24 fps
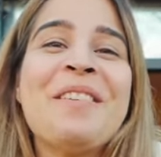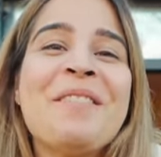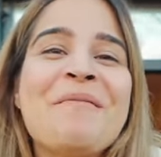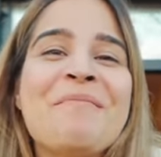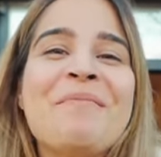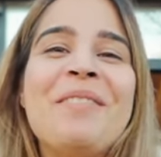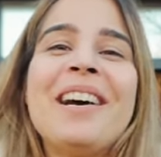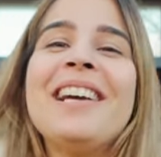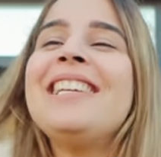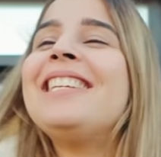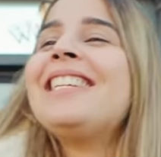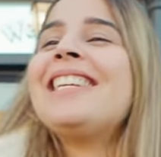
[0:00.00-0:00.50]

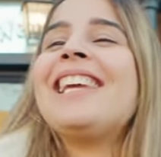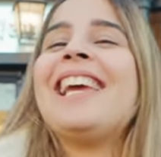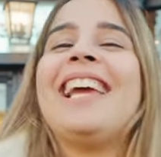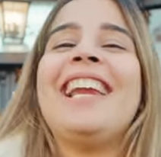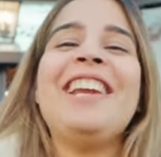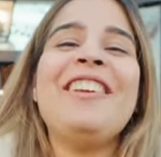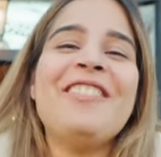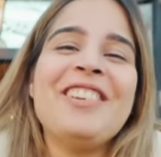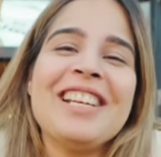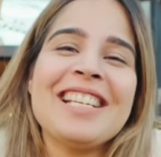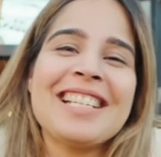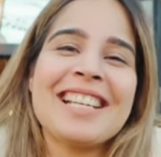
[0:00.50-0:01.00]
But
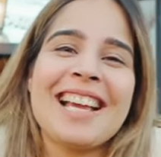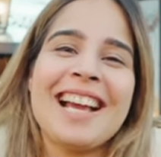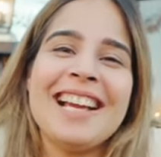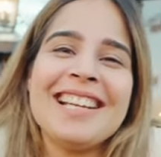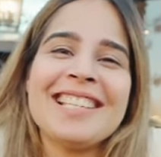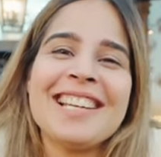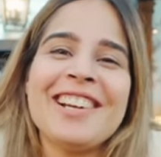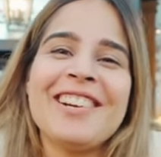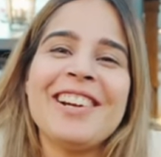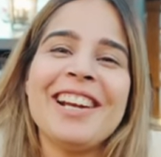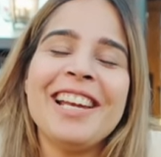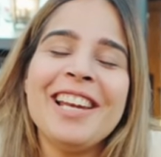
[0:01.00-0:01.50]
anyways guys,
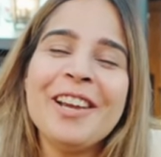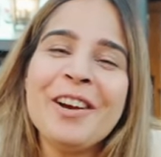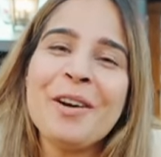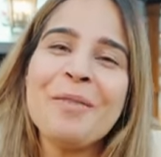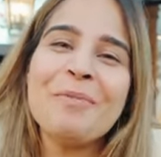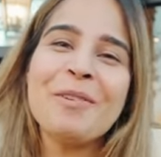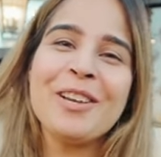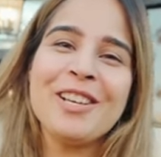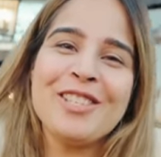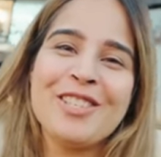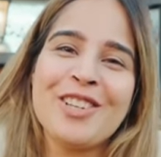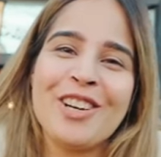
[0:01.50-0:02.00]
I really hope
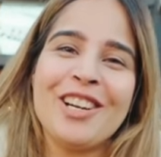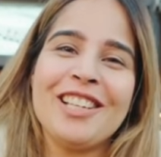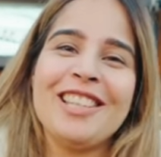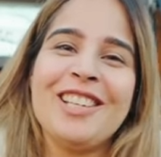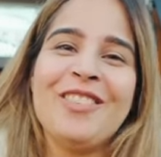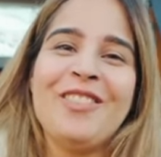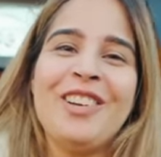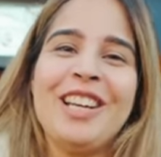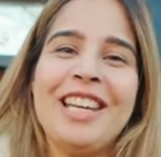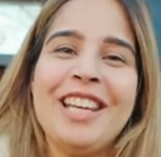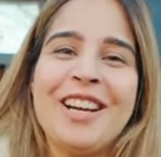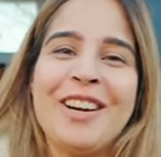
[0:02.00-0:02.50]
you enjoyed the
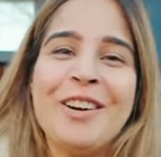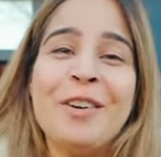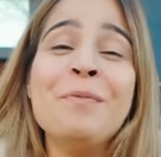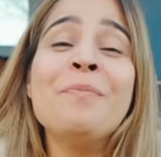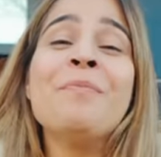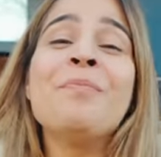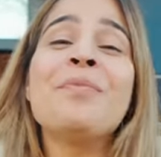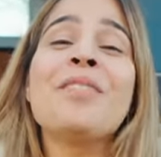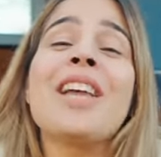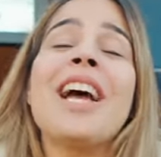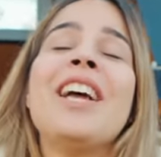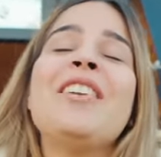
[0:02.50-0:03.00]
video
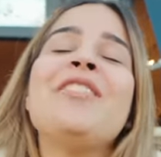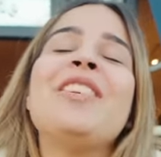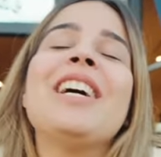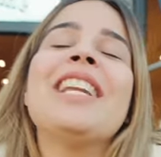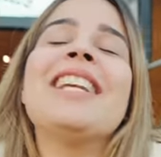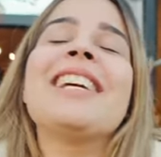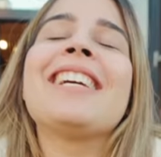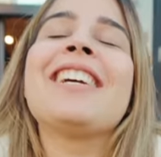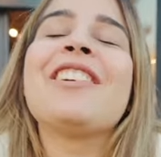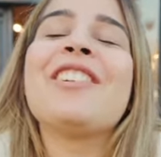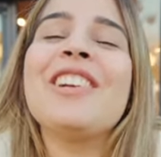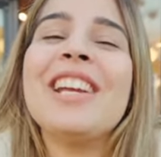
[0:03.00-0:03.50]
and we had
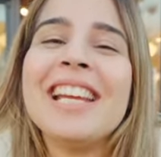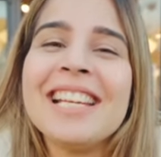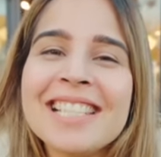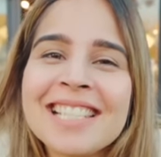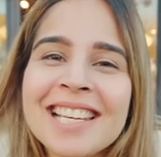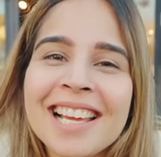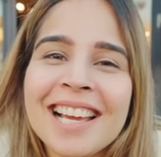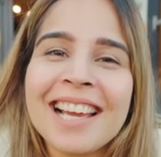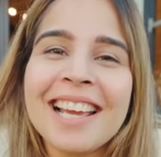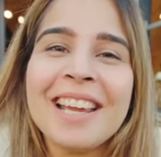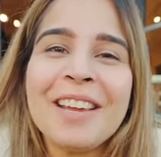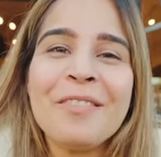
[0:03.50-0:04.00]
a great
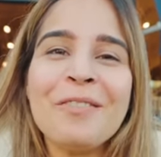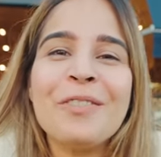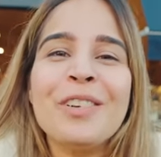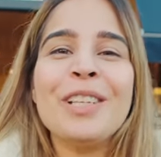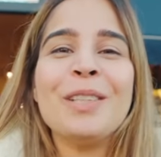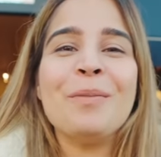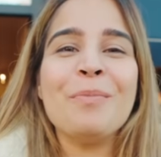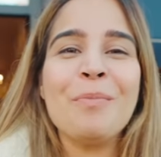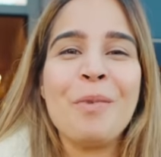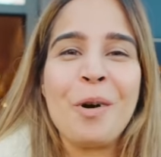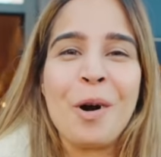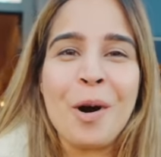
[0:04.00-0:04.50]
time with
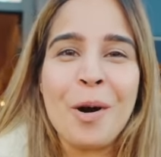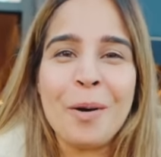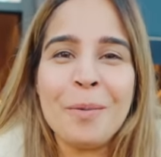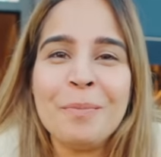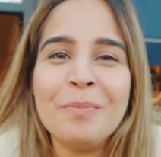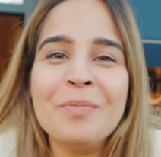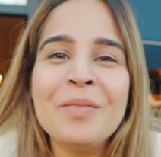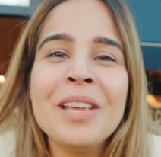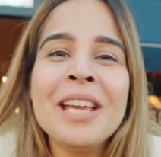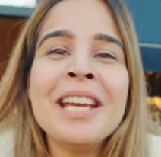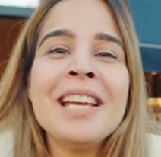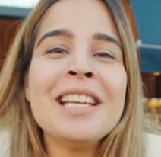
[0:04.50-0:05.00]
Mom,
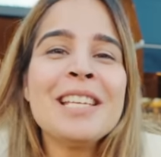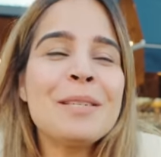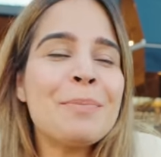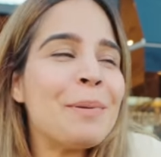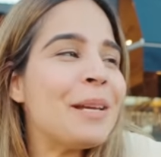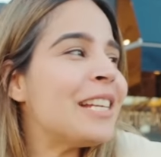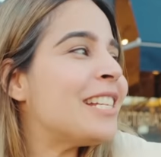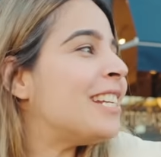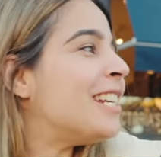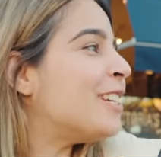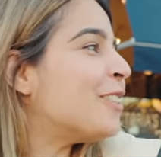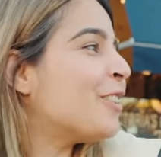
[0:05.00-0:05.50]

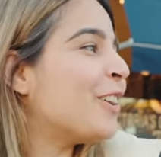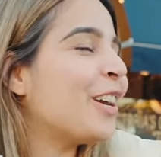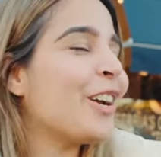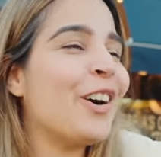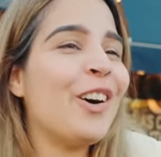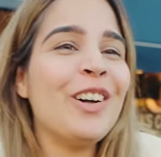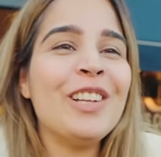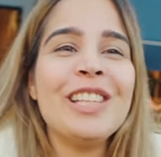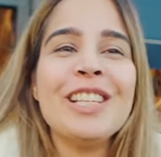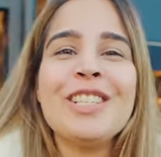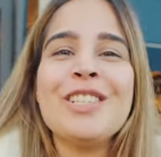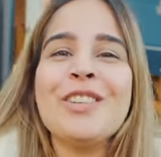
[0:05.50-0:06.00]
especially doing
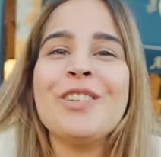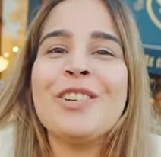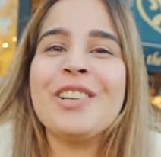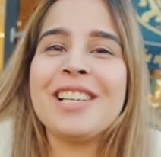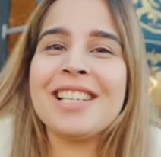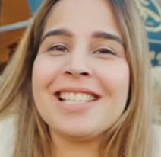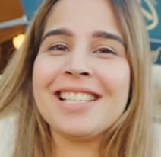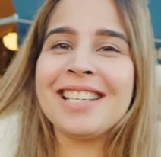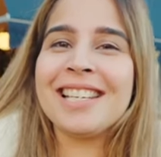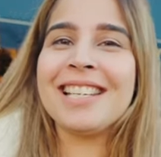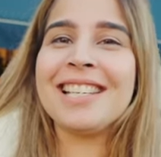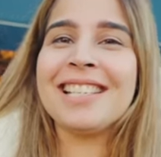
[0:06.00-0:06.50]
all the
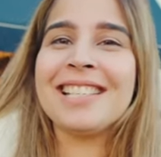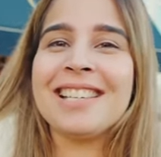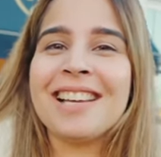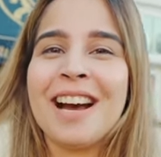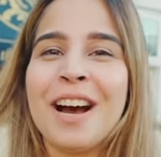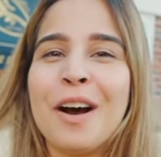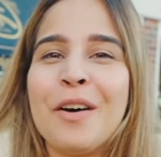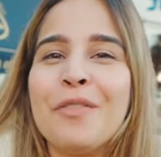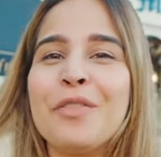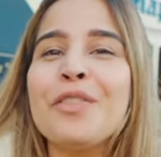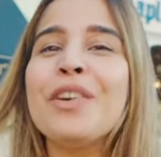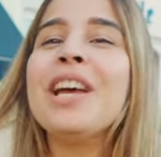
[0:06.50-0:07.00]
touristy
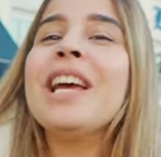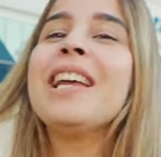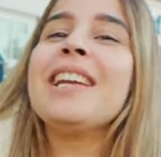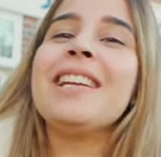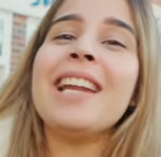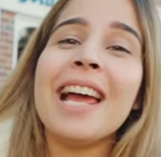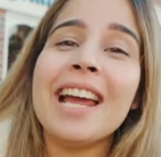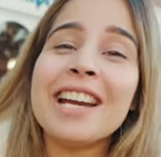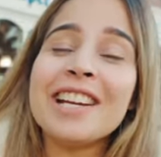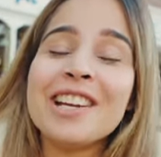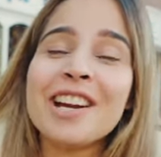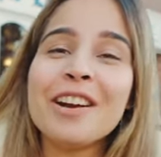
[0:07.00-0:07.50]
stuff.
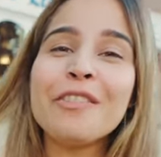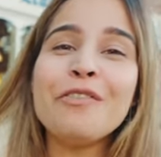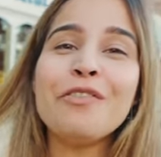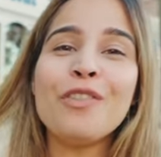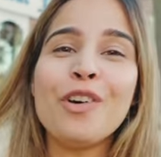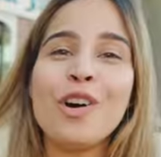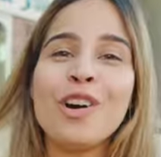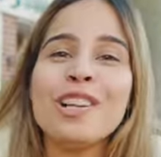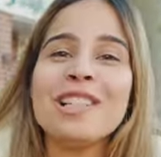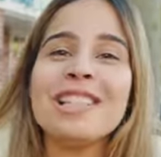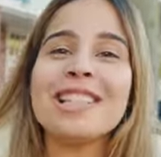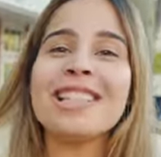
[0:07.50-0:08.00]
Niagara
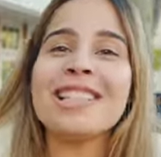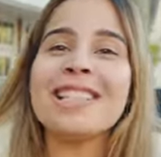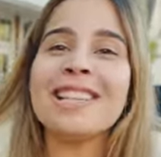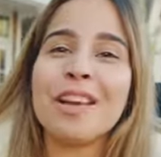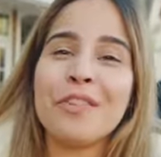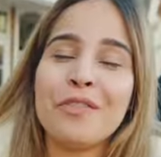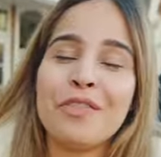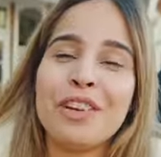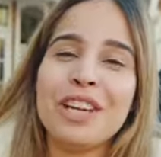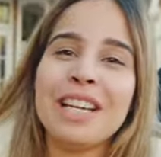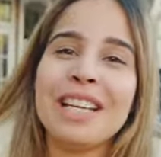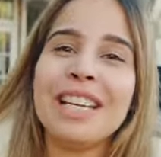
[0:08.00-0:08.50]
Falls is
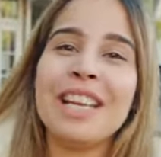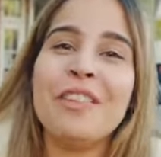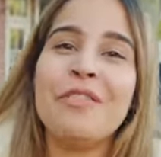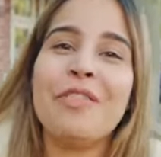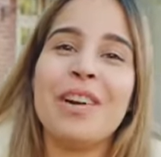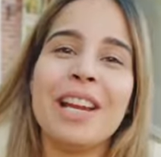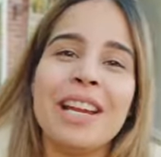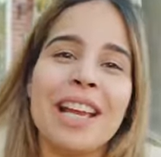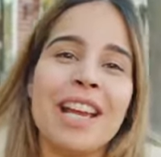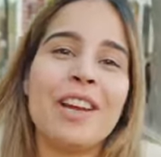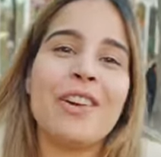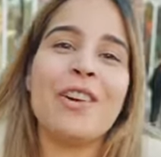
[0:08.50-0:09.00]
definitely
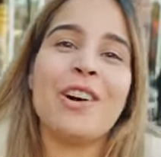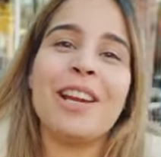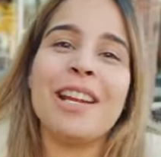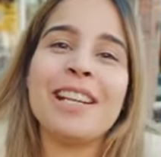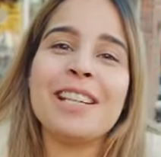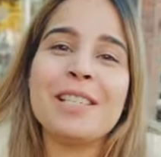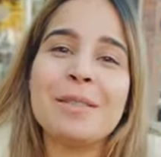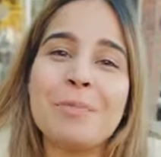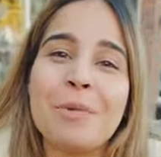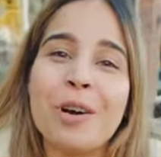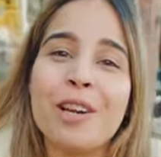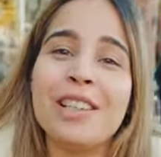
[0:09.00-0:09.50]
one iconic
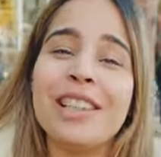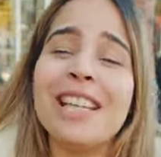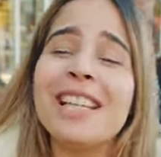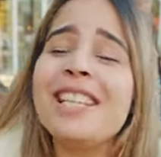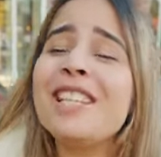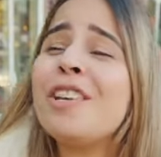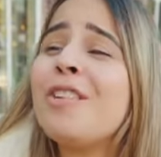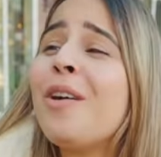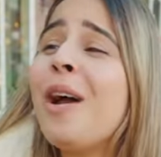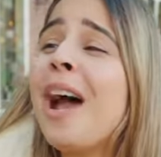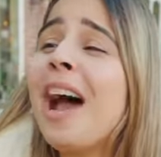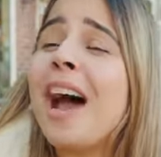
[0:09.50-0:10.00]
spot that
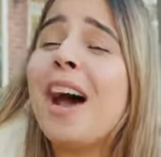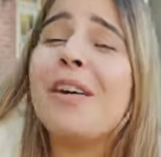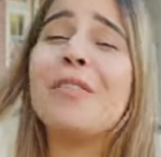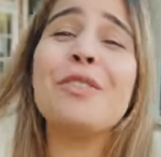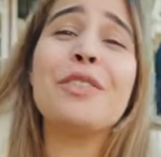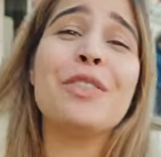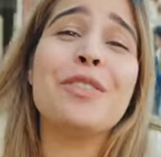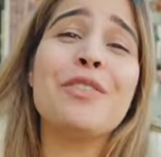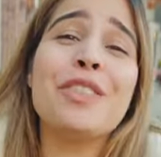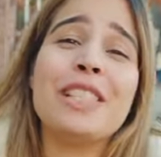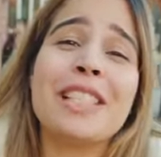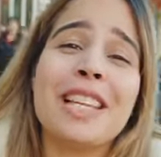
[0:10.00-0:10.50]
you have
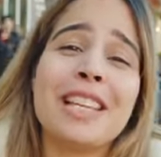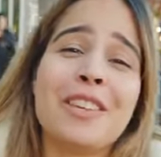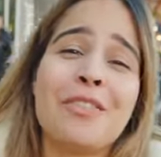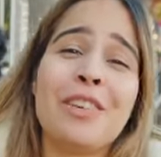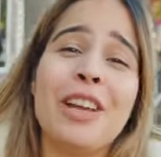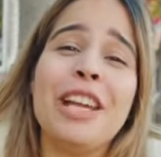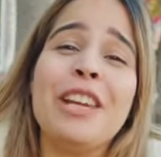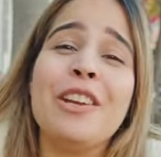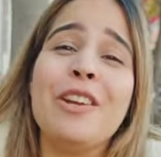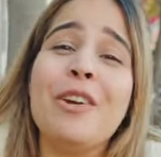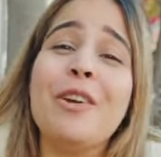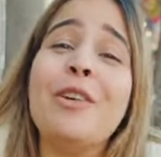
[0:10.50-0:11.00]
to visit
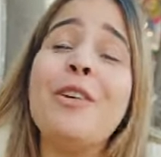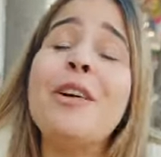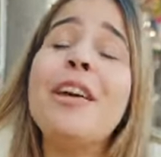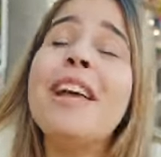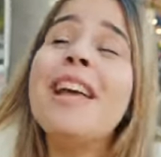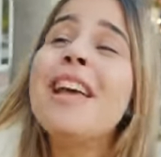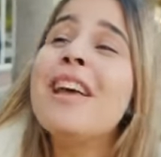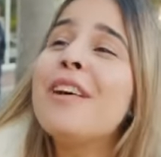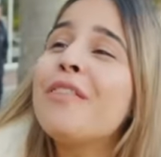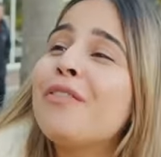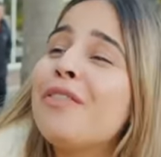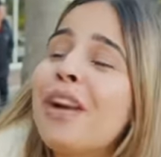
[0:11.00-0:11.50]
when your
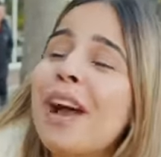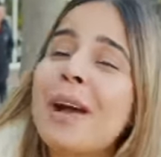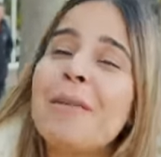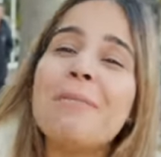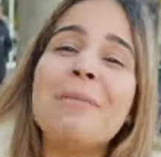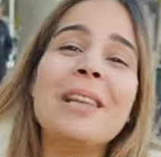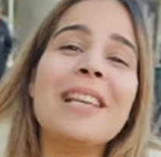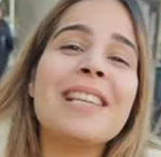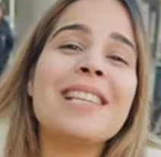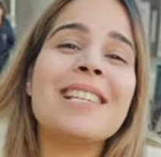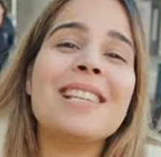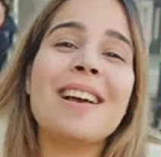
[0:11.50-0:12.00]

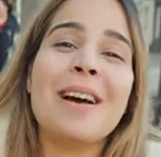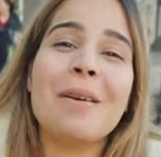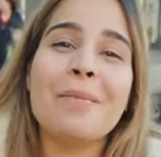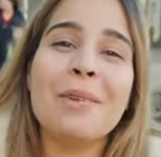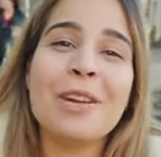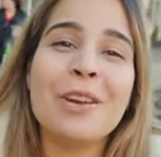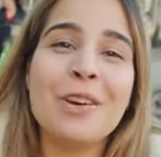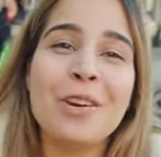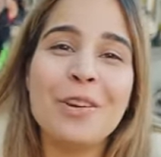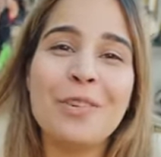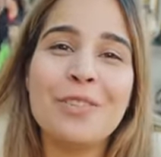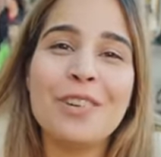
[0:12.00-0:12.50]
family is
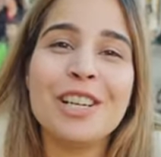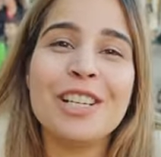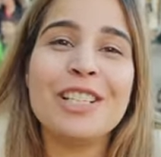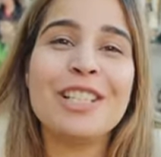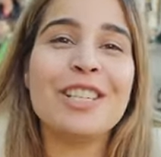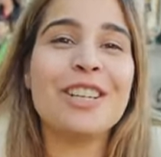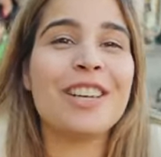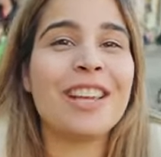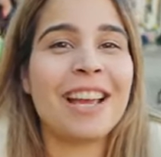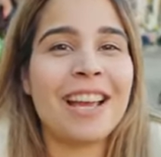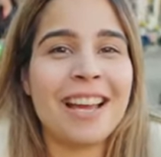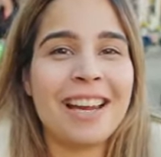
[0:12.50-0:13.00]
coming over
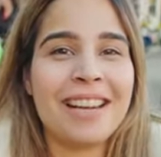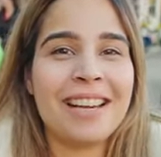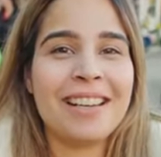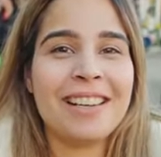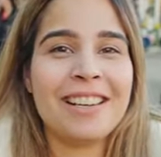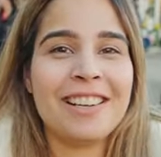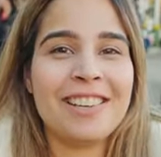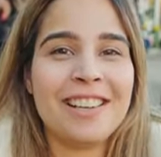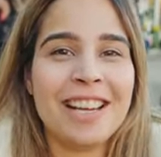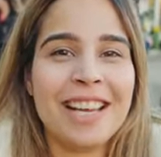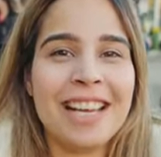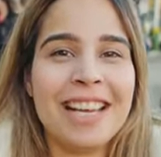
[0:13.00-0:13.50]
to
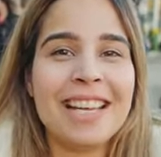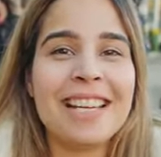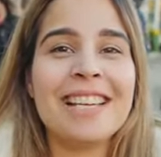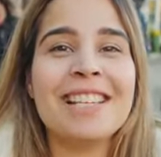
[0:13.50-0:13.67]
Canada, right?